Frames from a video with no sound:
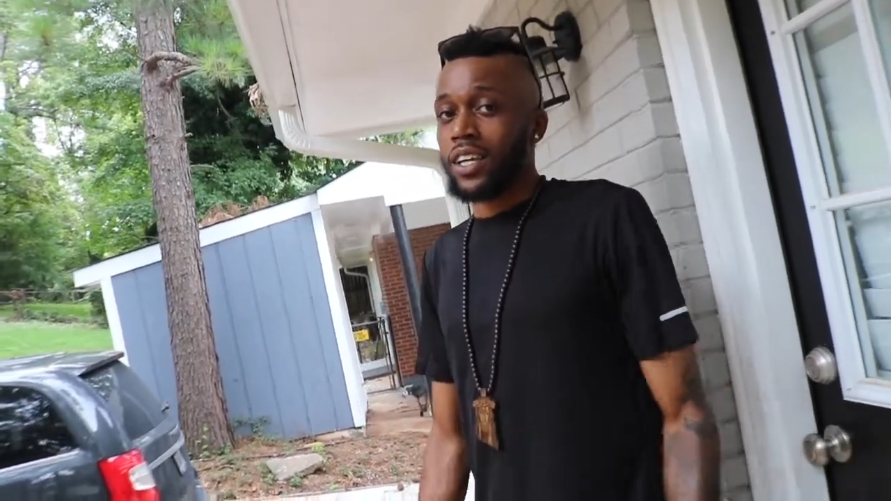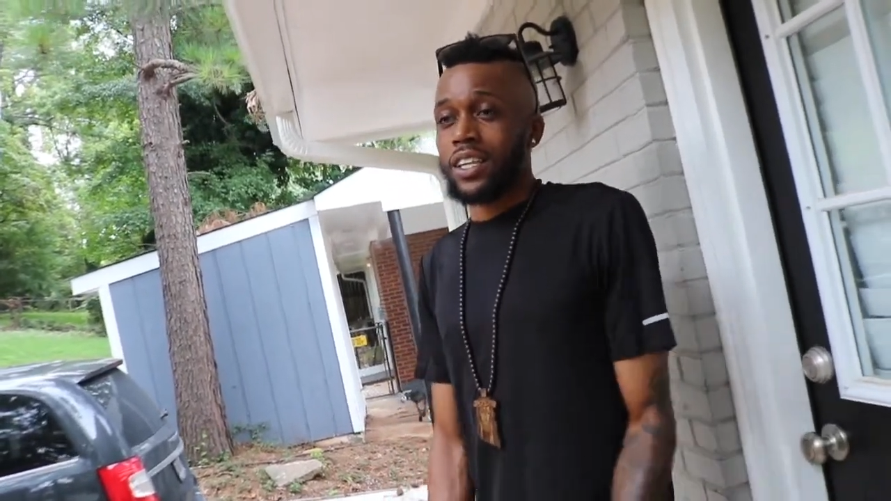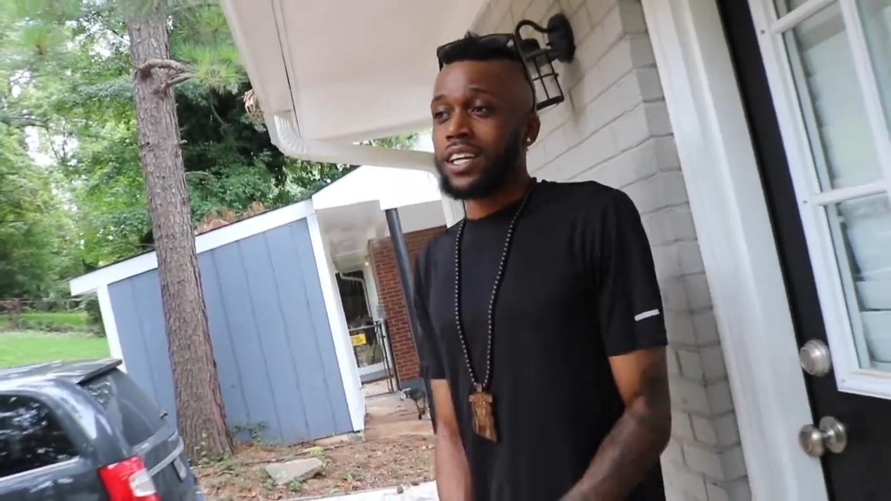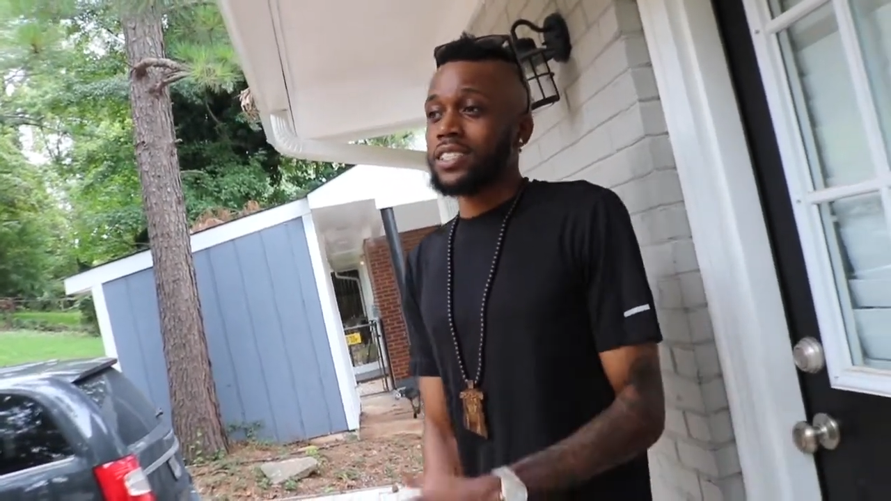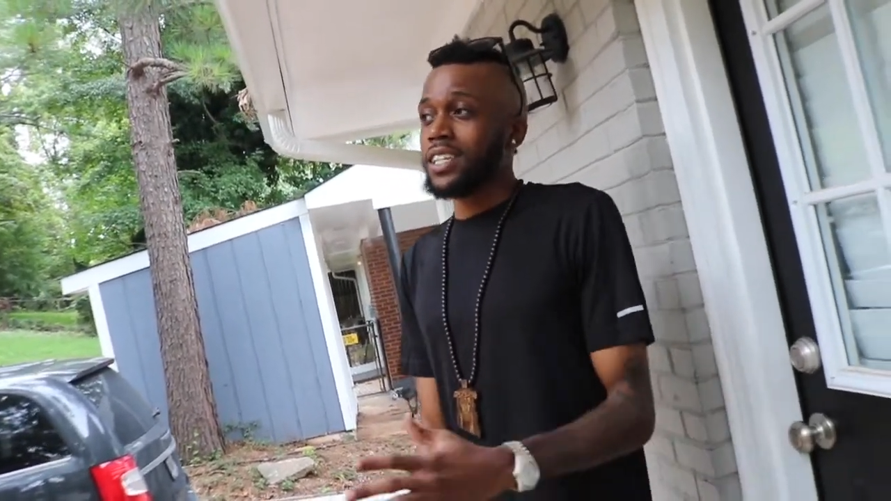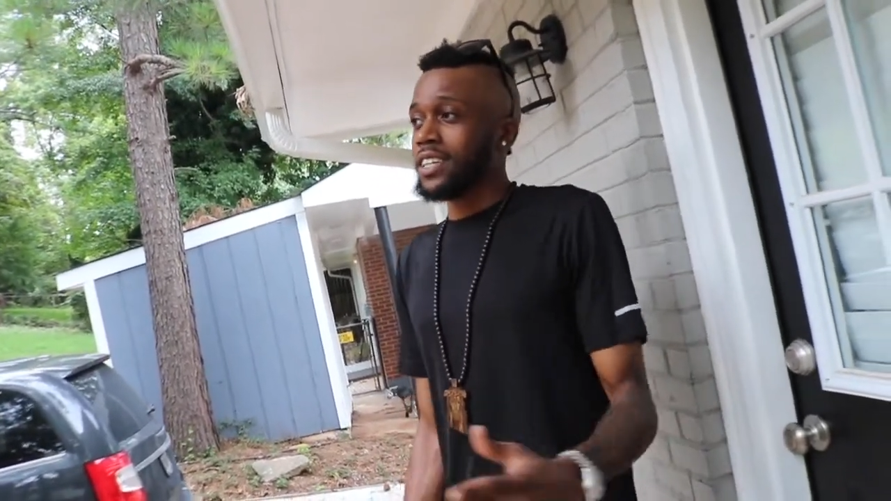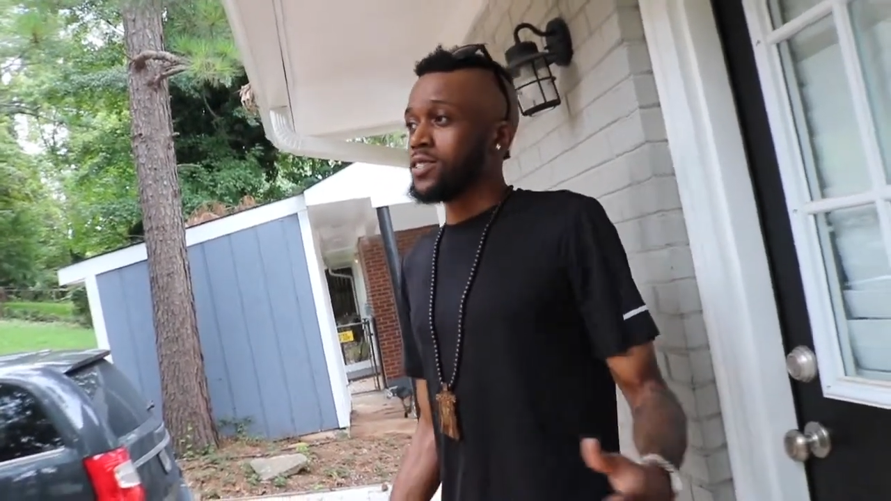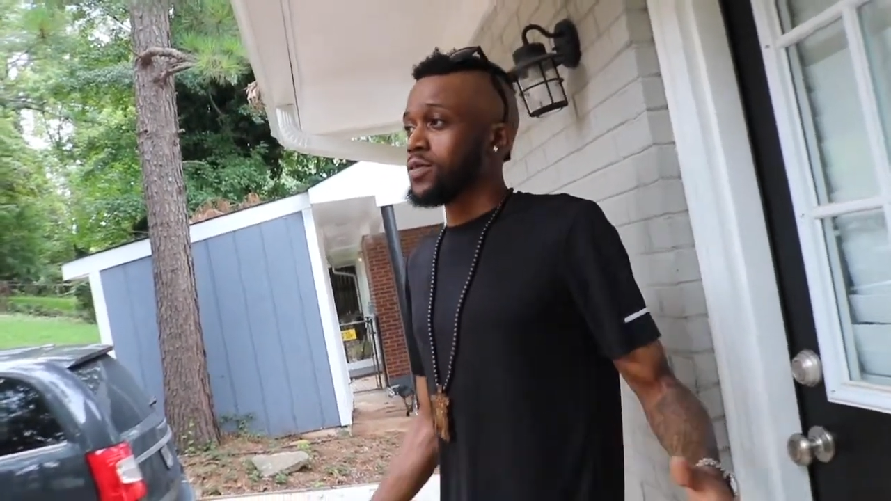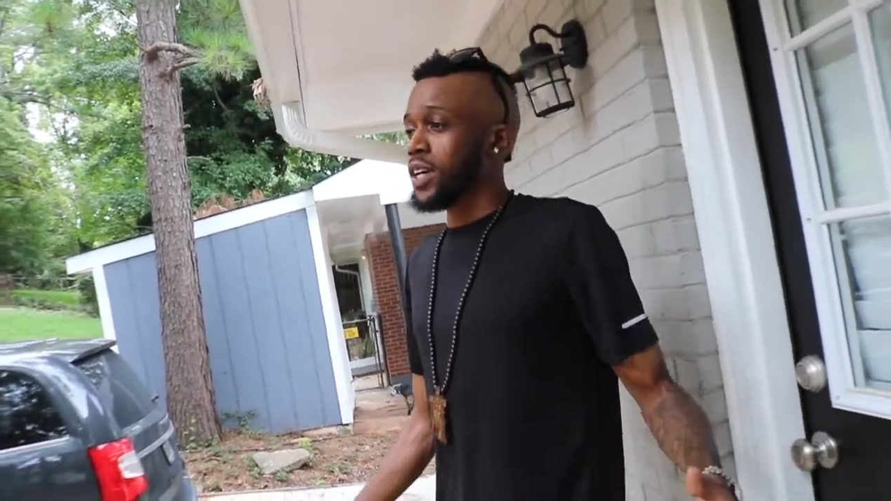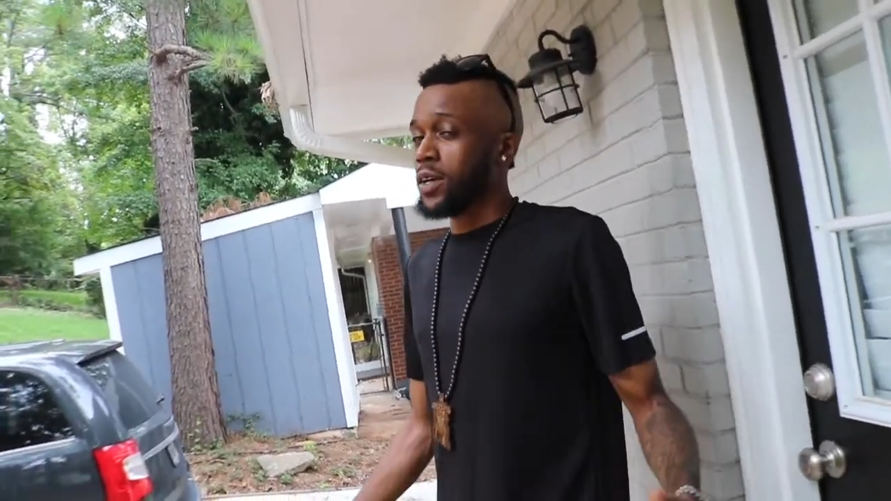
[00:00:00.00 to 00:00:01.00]
Nice
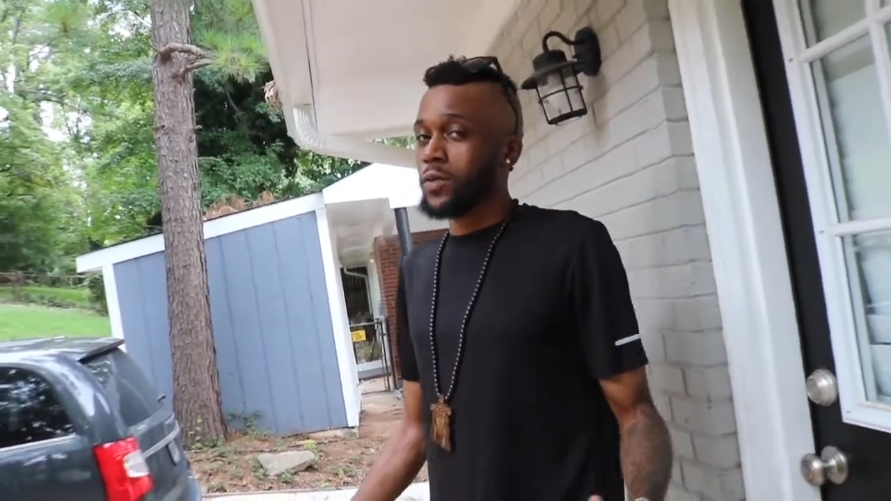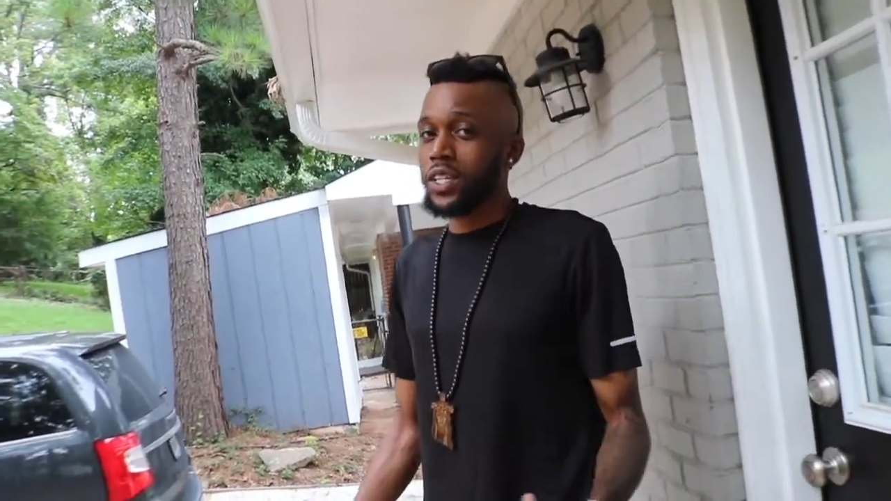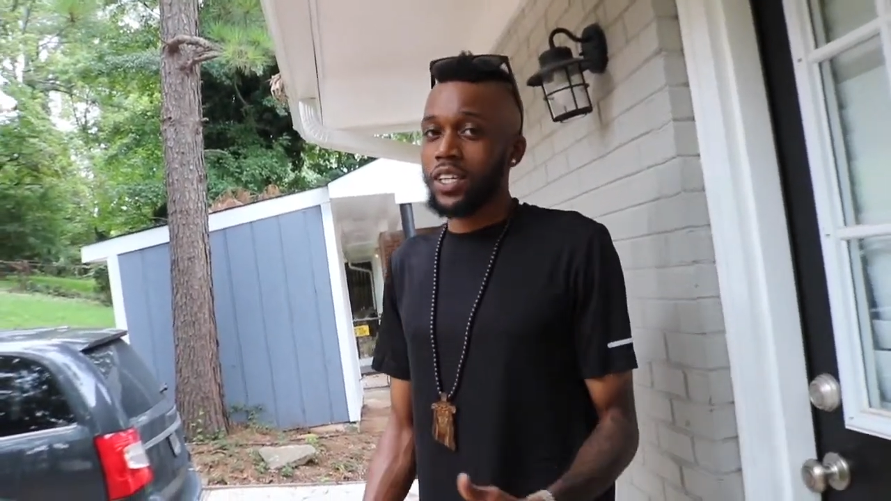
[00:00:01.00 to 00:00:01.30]
HVAC, we